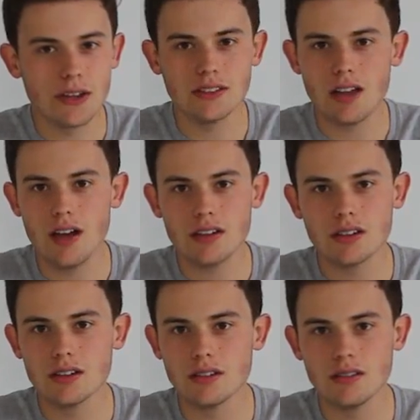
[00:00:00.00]
feel
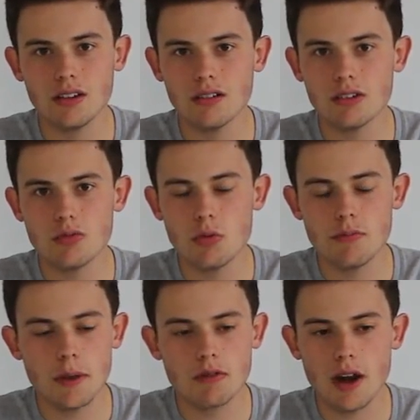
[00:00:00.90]
like
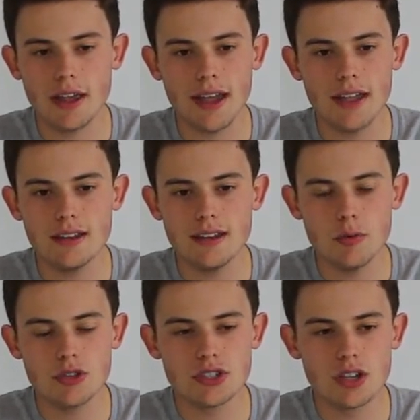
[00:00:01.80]
we've been relegated.
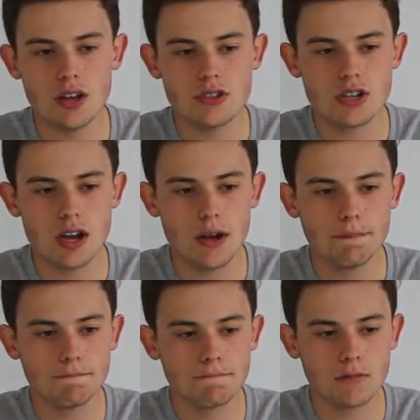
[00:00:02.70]
It was such
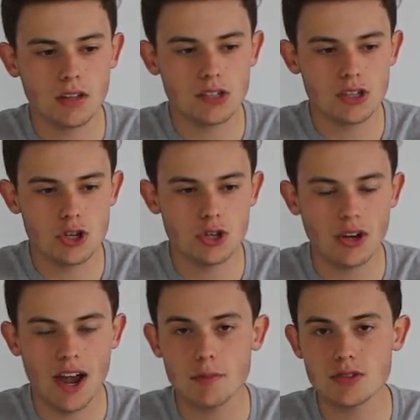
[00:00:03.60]
a
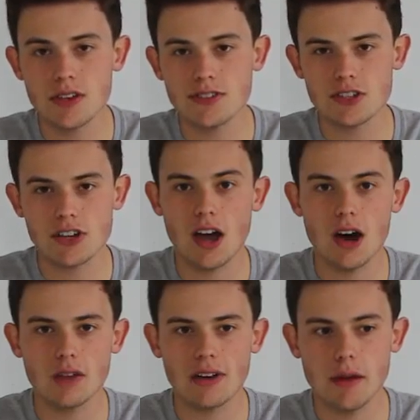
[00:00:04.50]
good atmosphere, such a
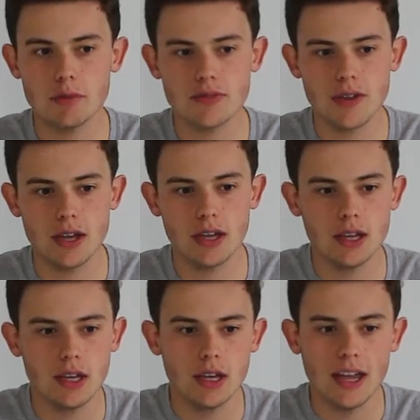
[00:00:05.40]
carnival atmosphere,
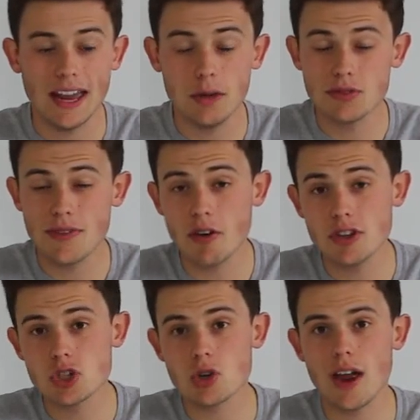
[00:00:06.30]
and it was
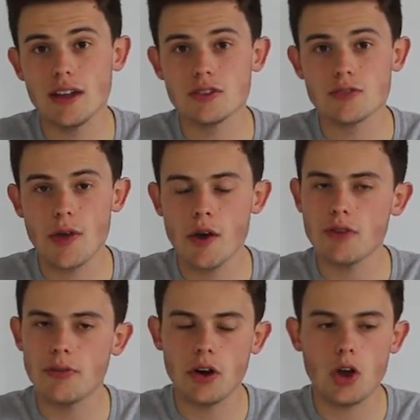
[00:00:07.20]
very strange,
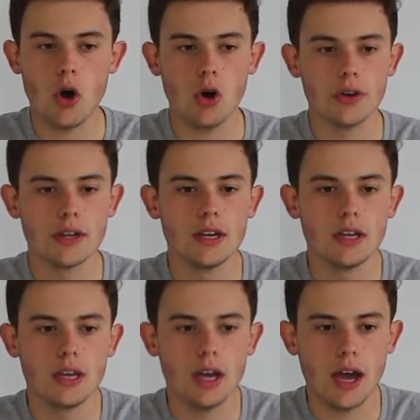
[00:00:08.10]
very, very odd.
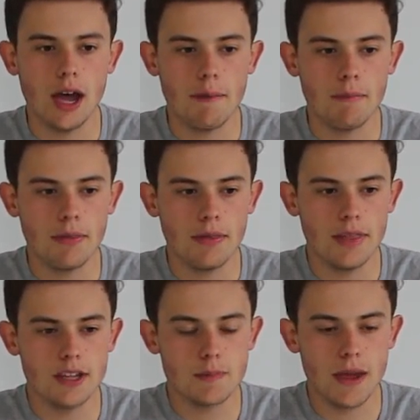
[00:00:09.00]

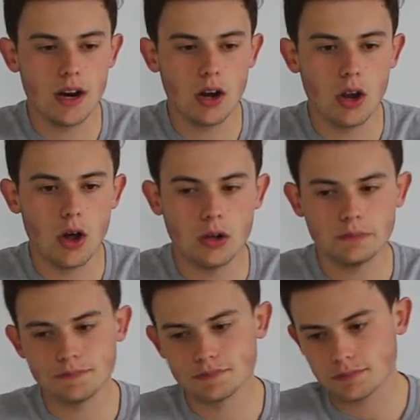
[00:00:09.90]
There's been a
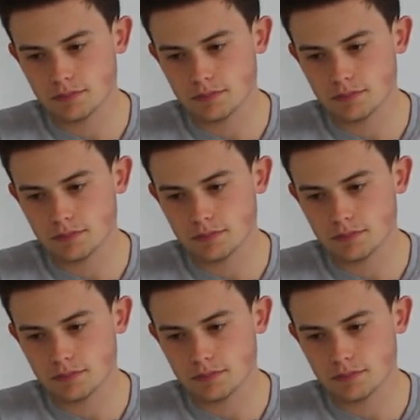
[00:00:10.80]
lot